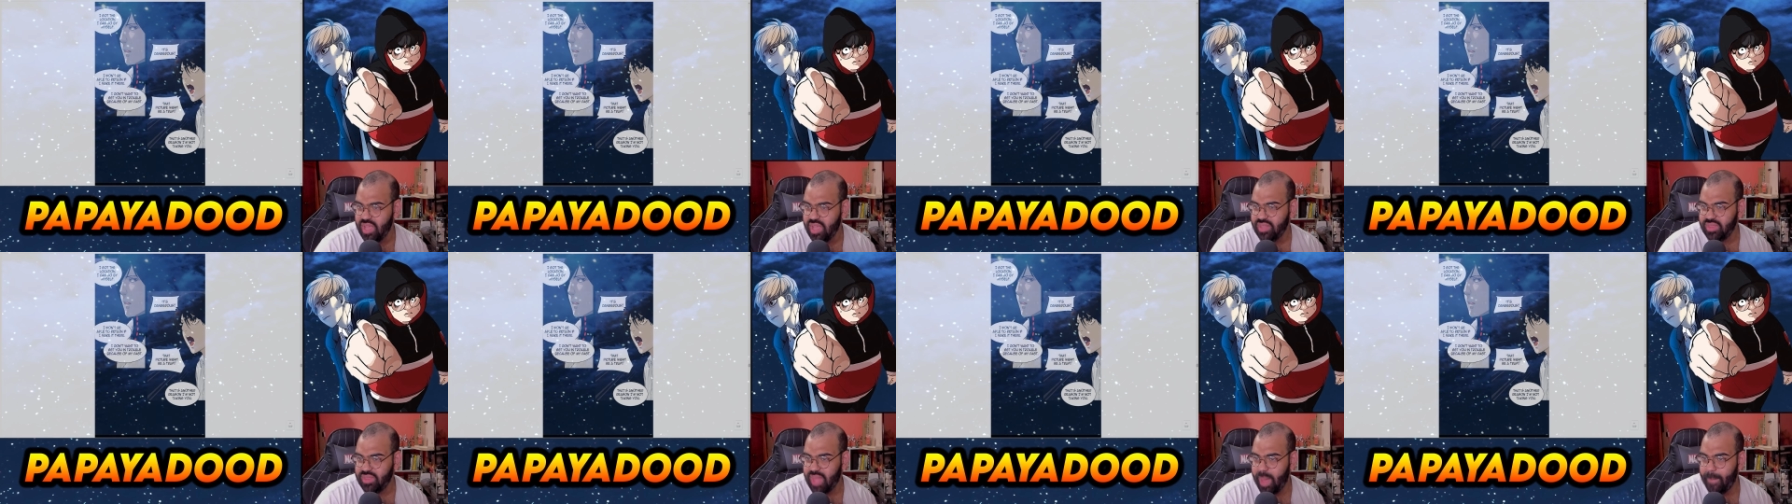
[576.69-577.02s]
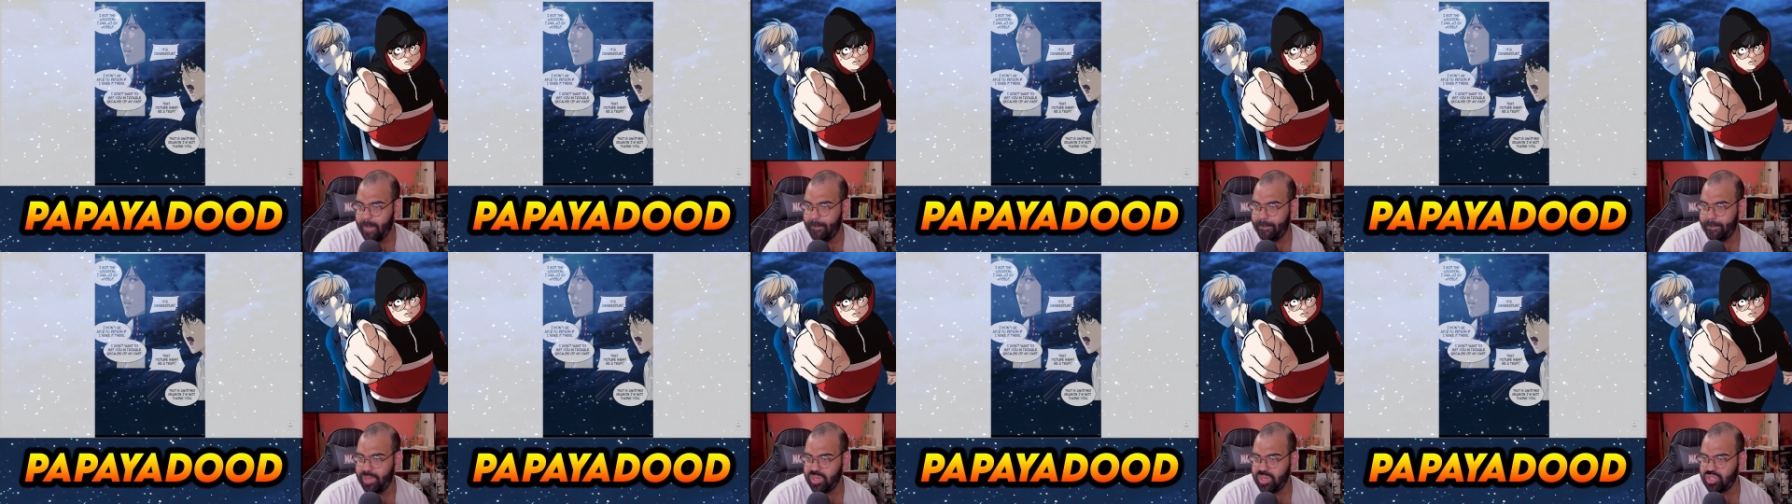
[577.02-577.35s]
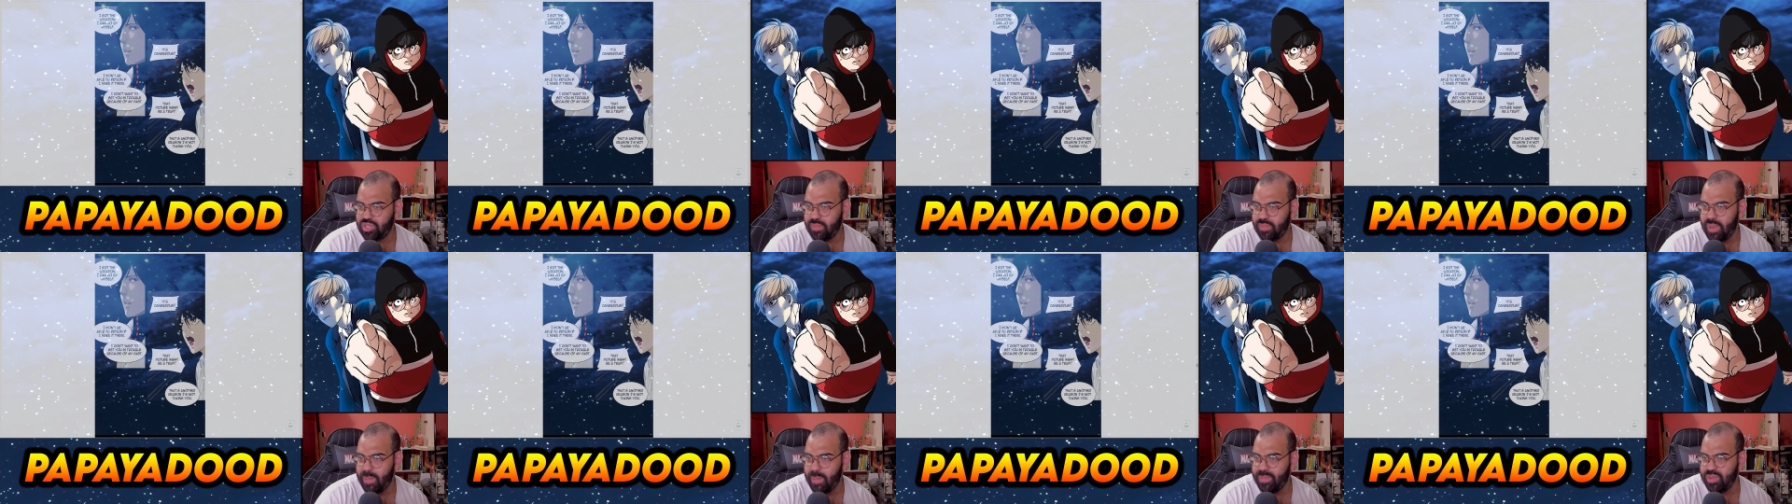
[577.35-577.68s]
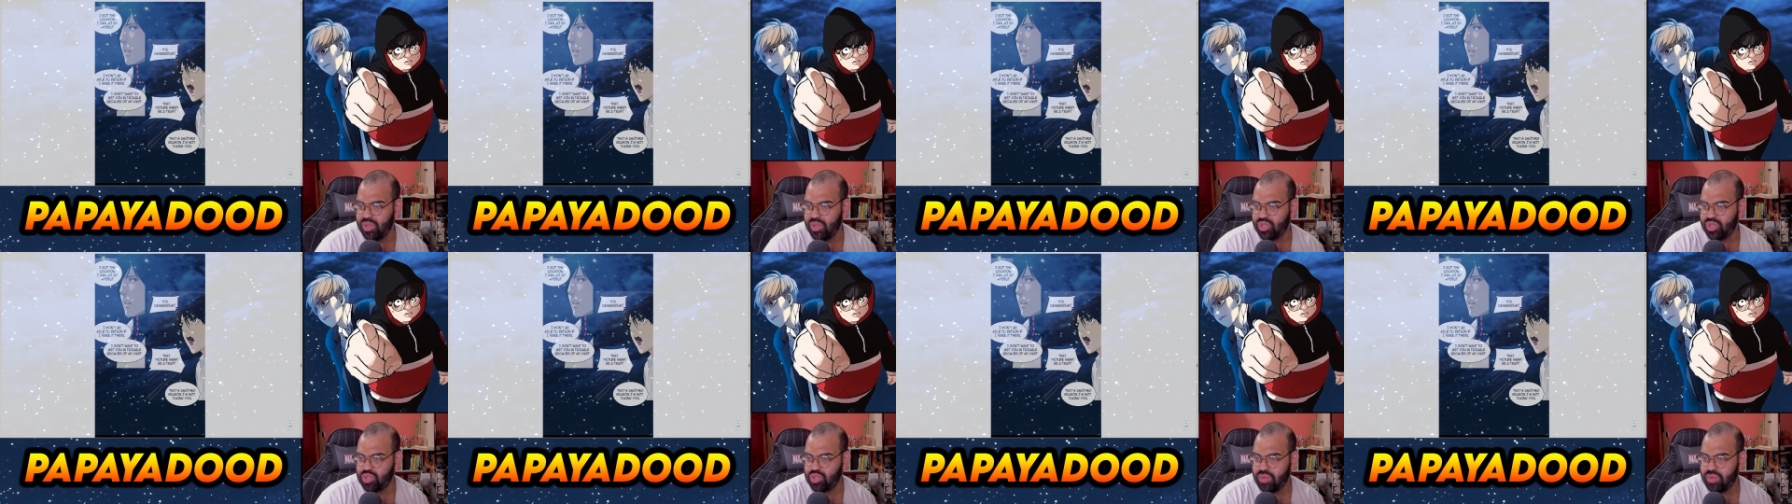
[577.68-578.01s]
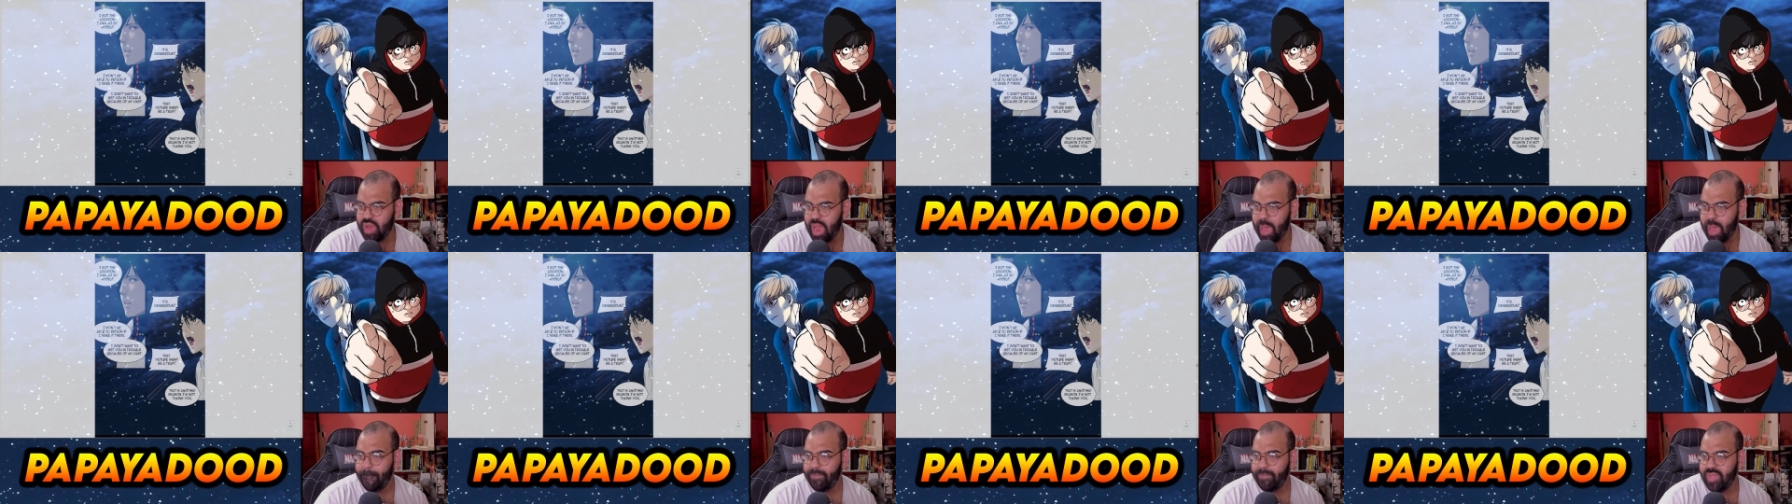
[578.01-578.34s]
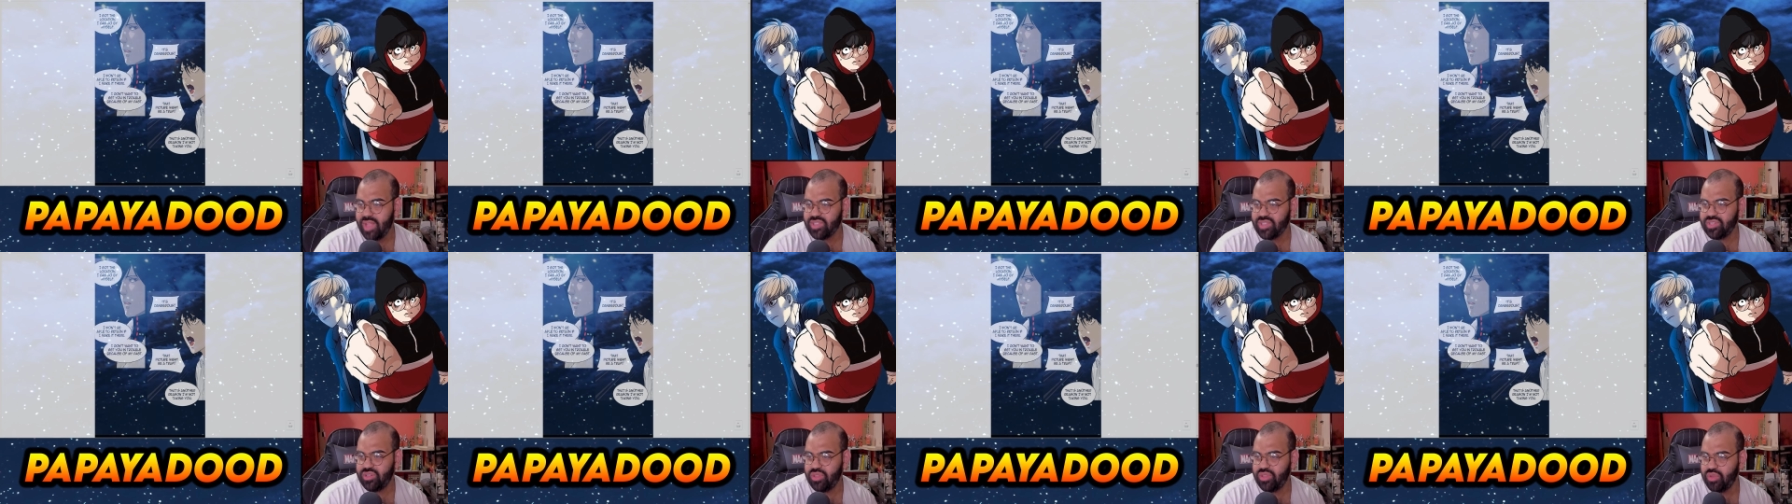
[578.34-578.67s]
That picture might be a trap.
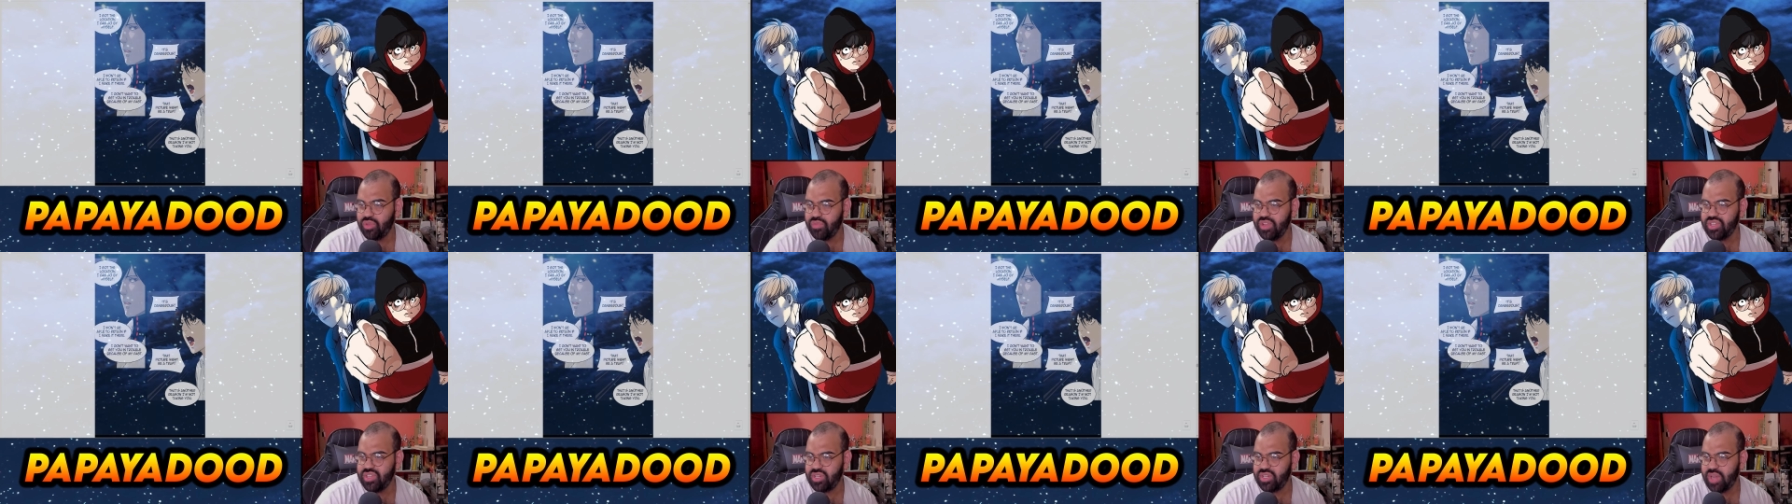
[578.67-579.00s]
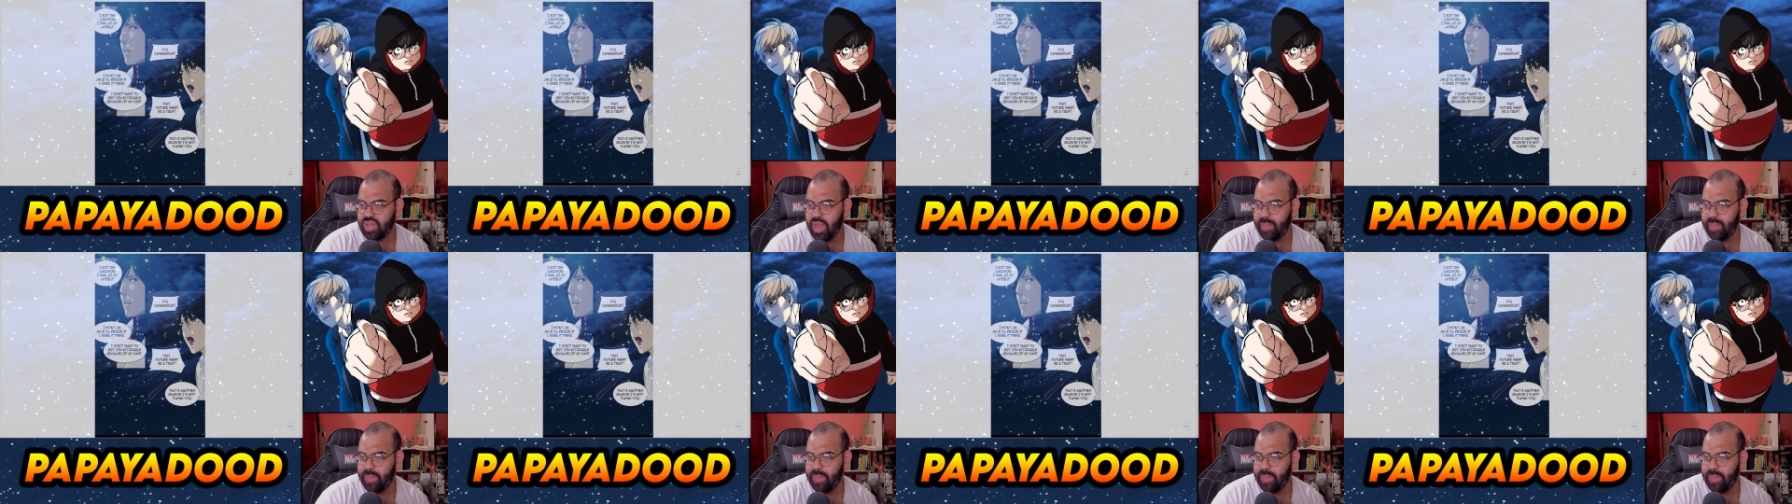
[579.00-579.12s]
That's another reason